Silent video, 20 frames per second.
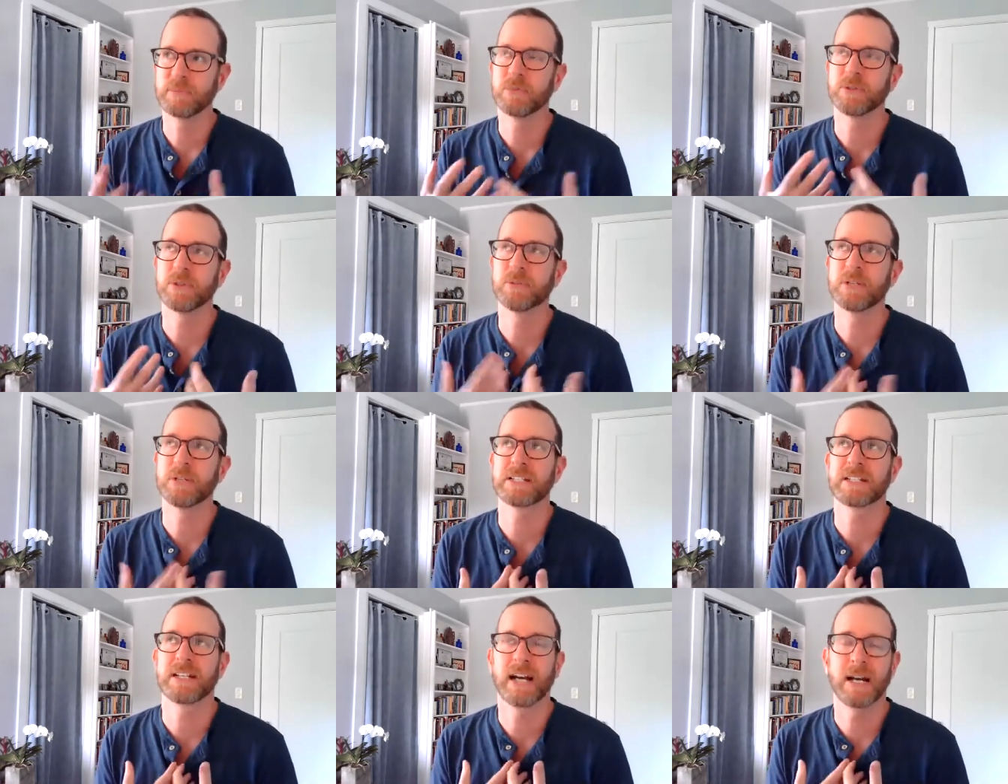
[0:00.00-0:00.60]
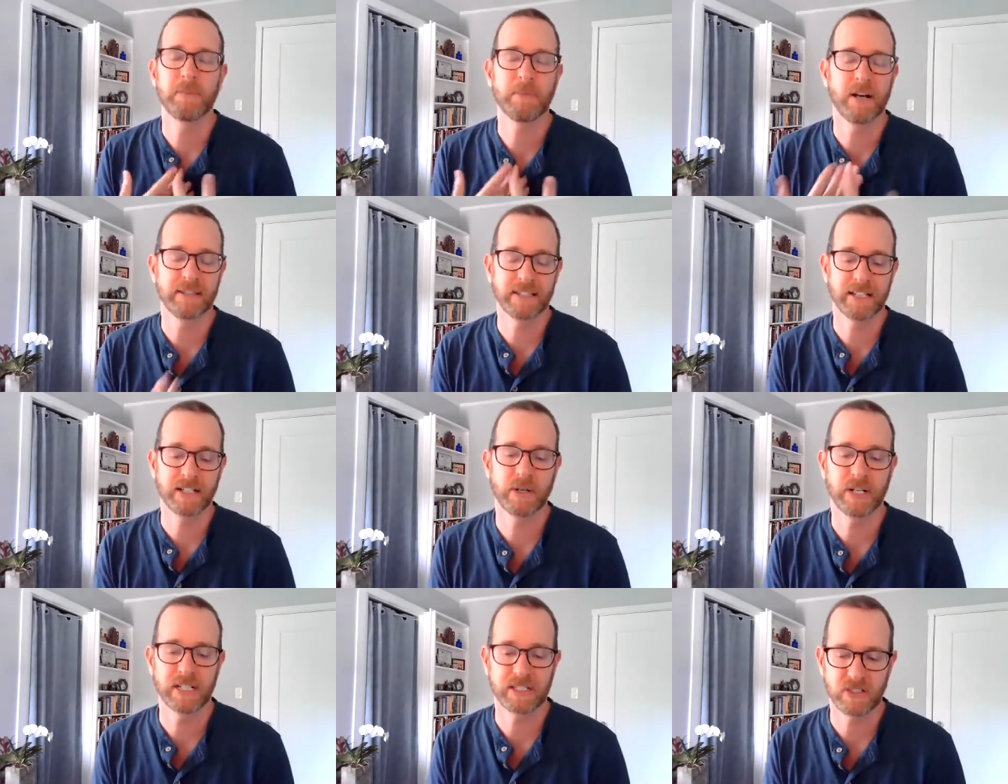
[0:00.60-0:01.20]
the reason I brought
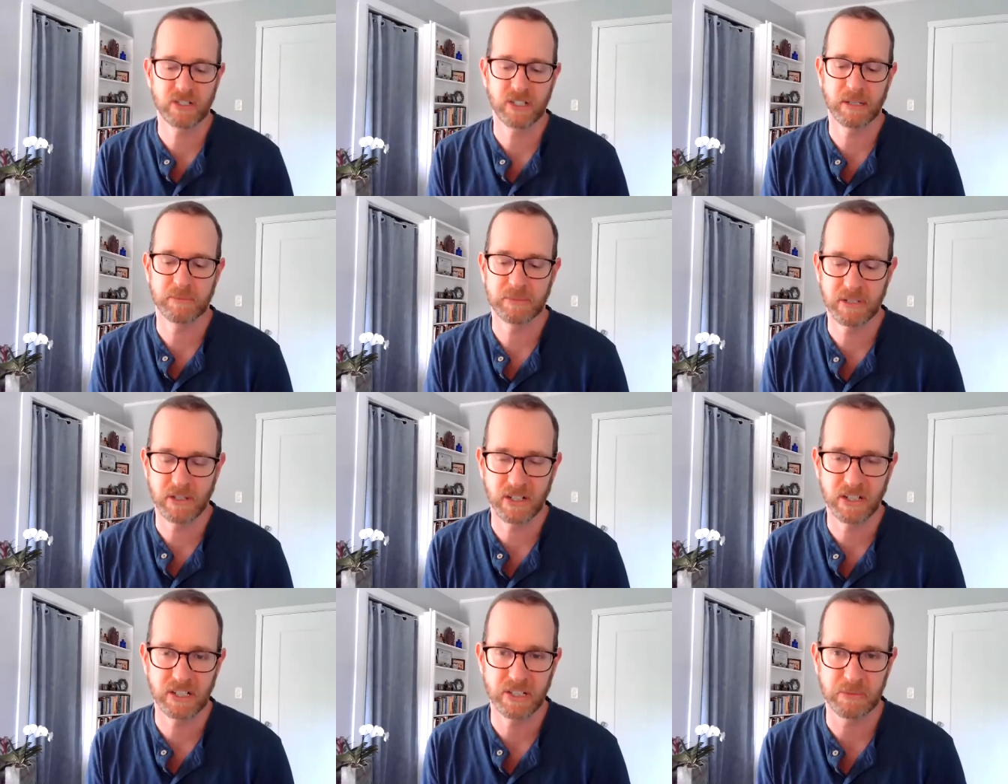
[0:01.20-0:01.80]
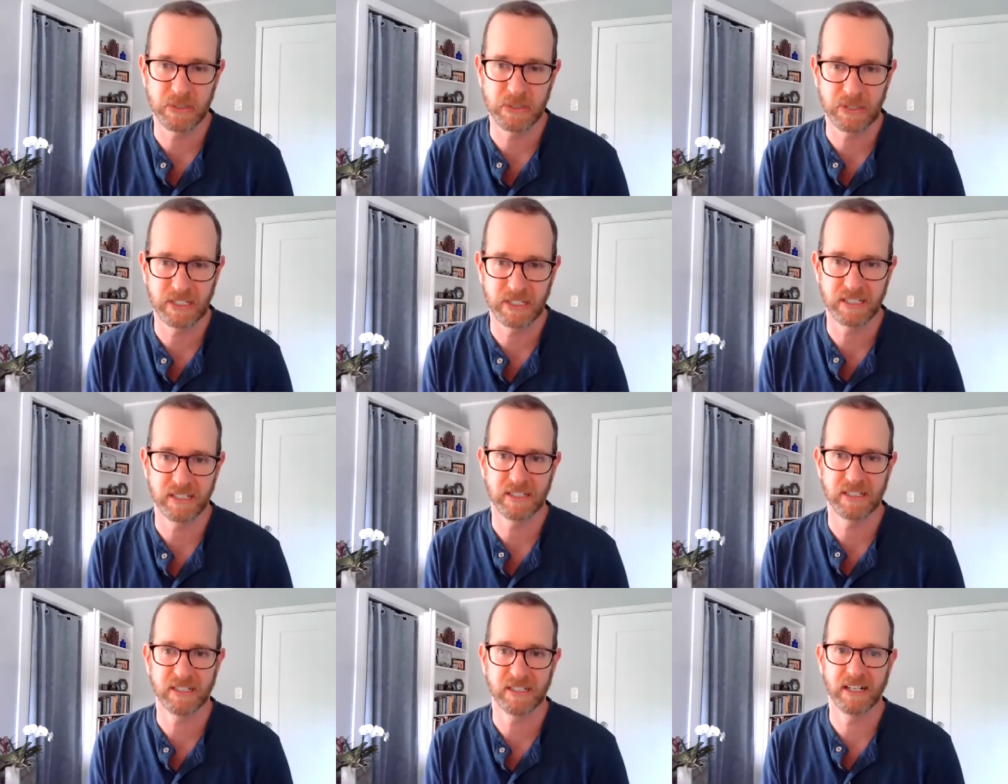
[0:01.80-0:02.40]
that question up to our
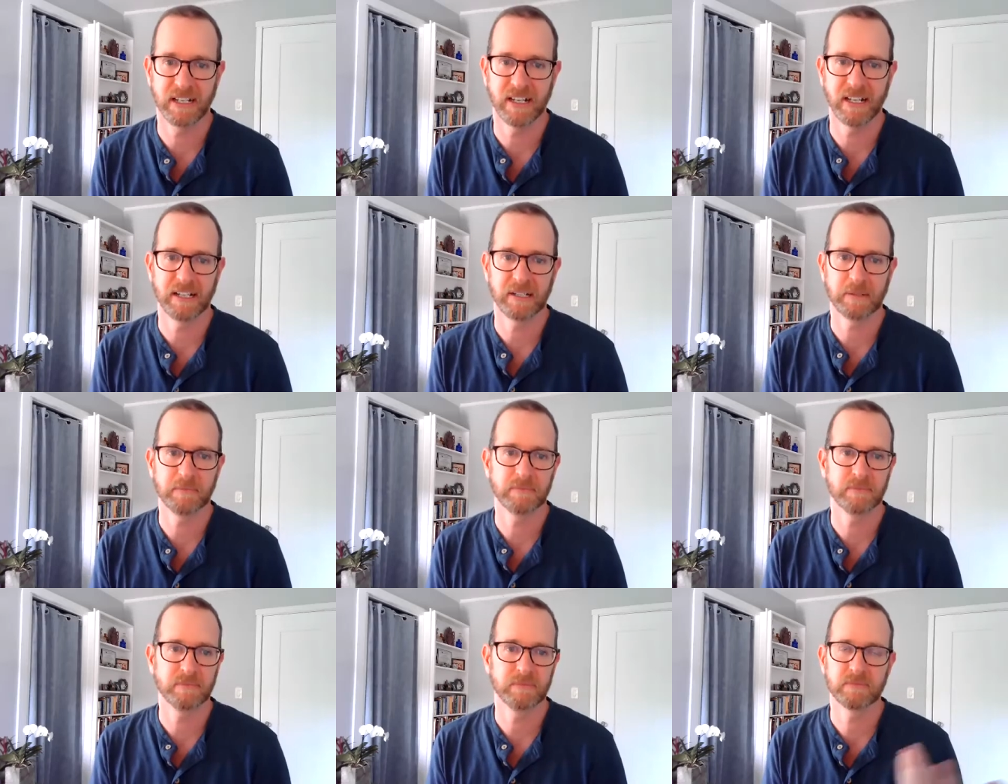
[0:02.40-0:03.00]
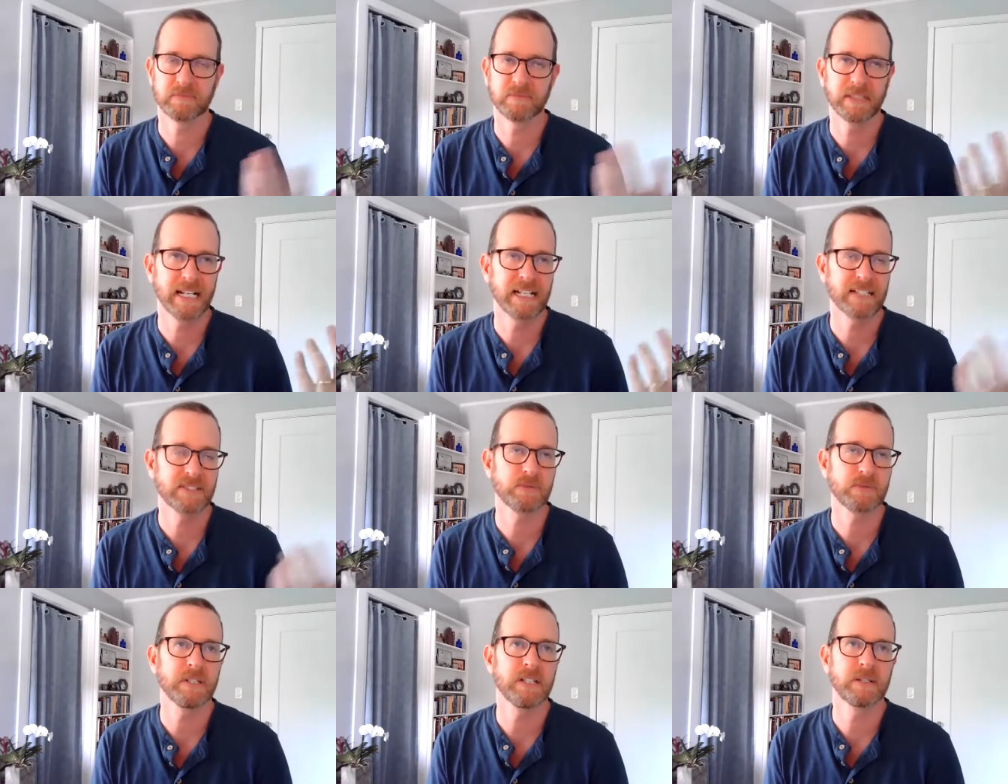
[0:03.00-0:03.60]
community
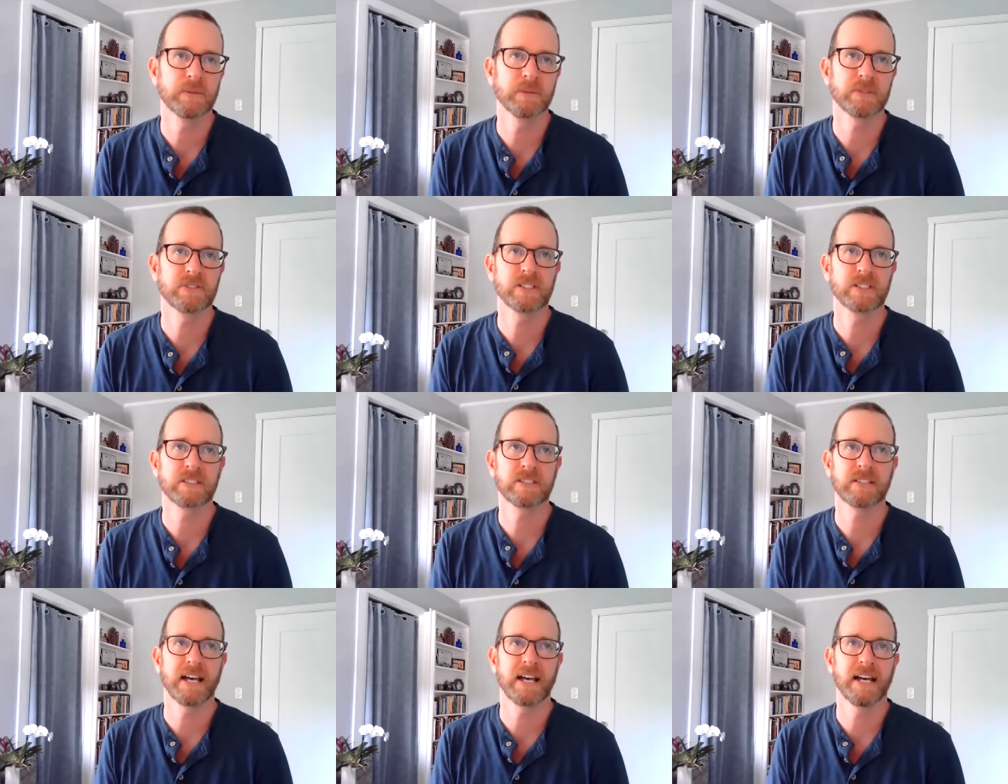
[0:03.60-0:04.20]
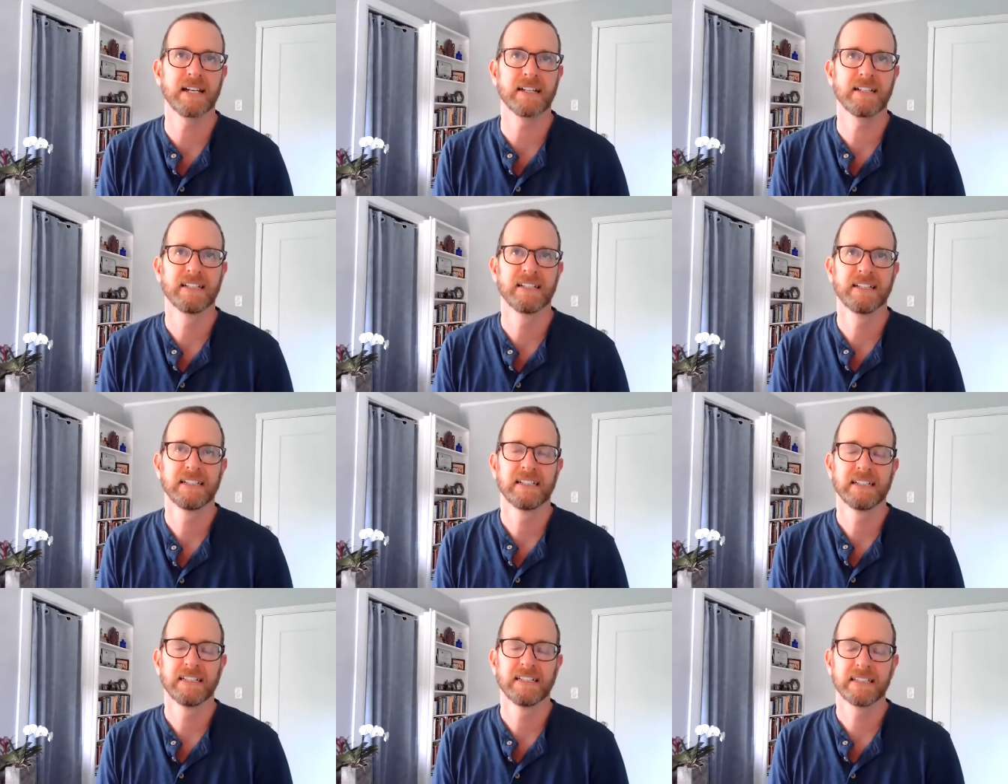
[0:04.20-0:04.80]
last week was just that
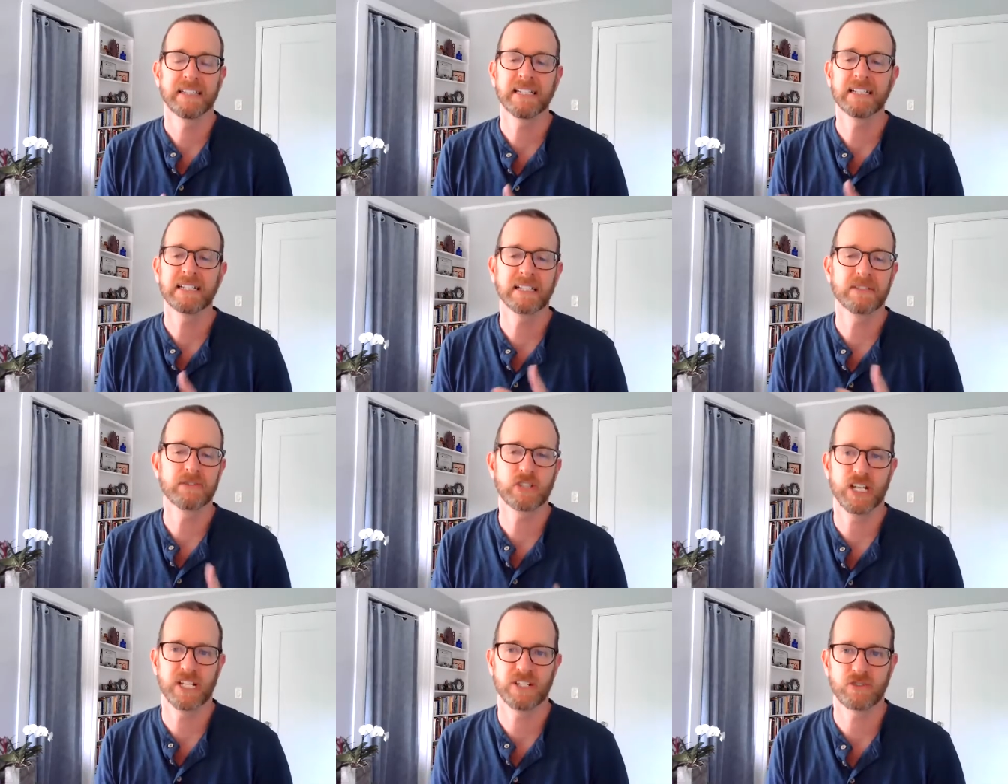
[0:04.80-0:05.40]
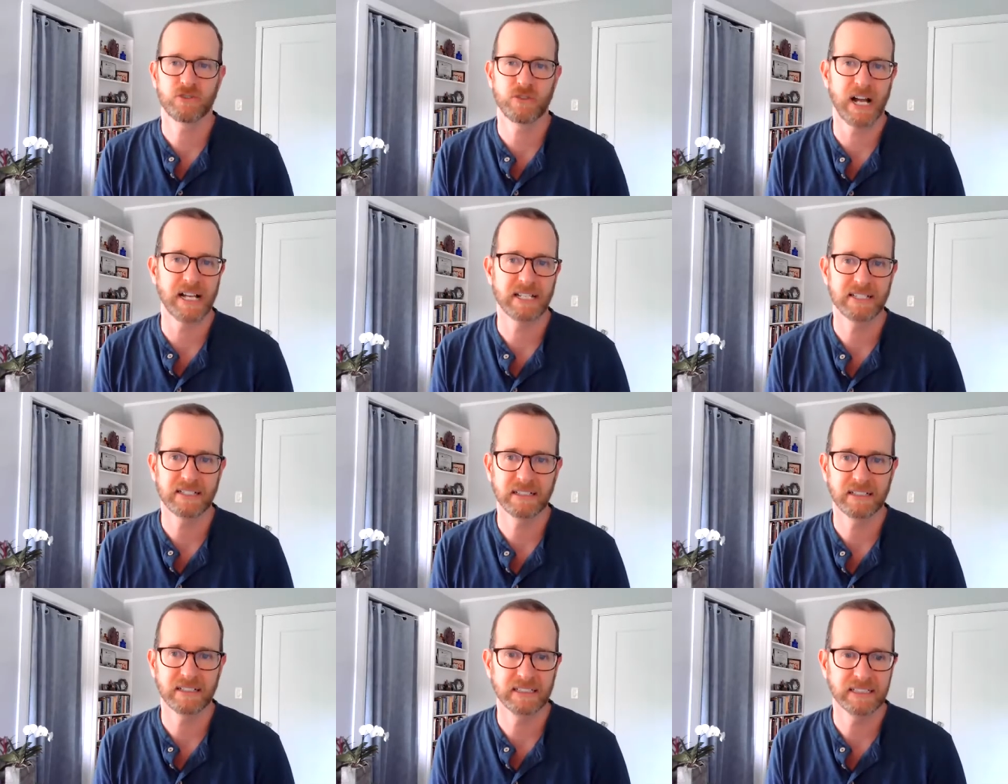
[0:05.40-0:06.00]
things had changed
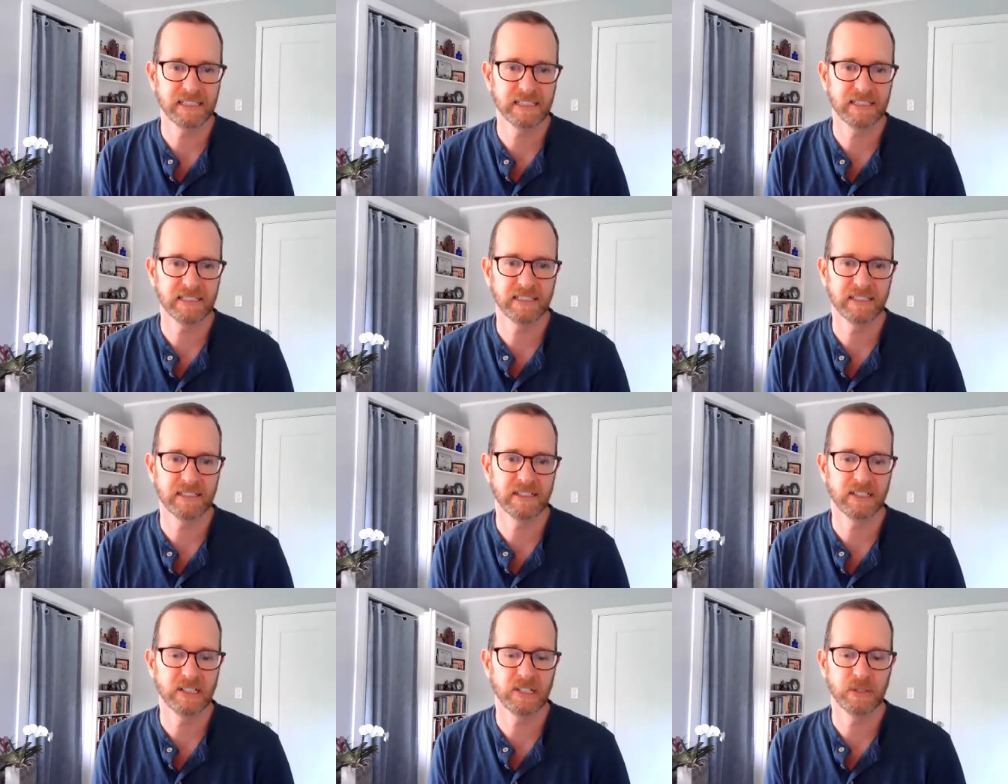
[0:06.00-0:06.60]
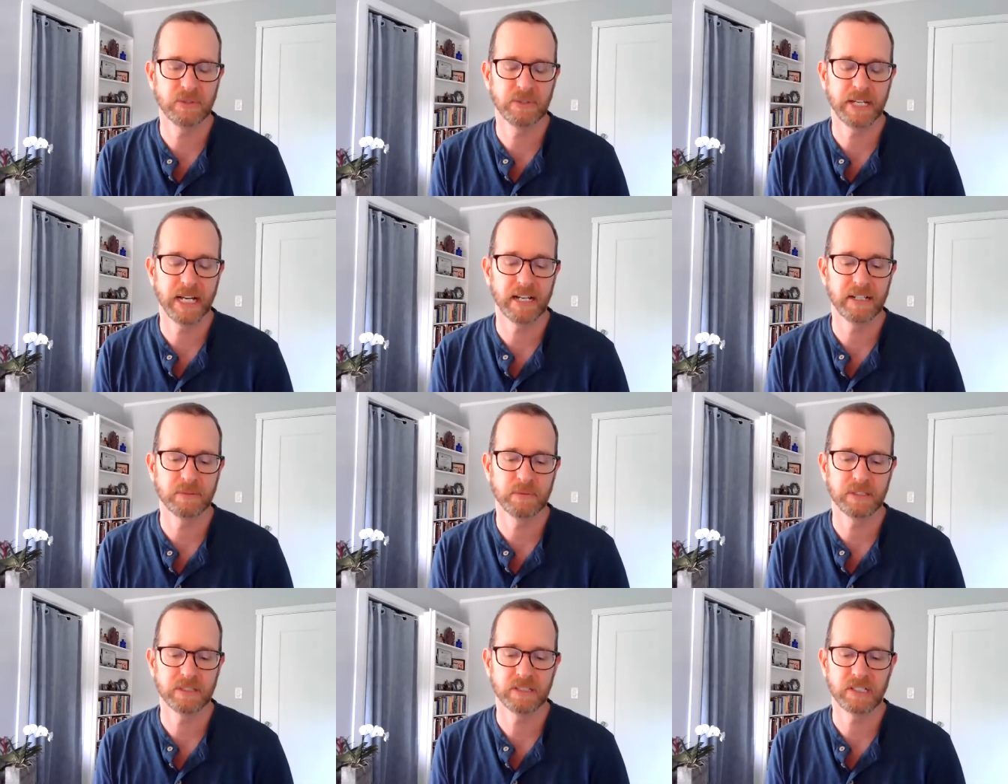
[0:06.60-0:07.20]
drastically,
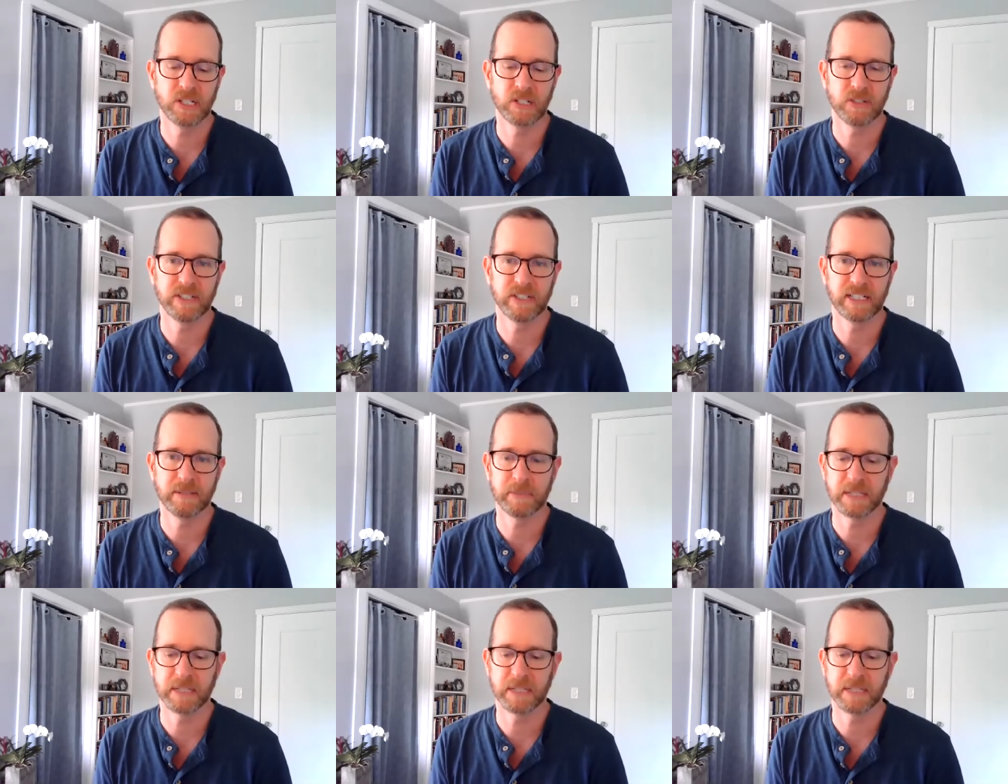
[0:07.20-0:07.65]
that with COVID.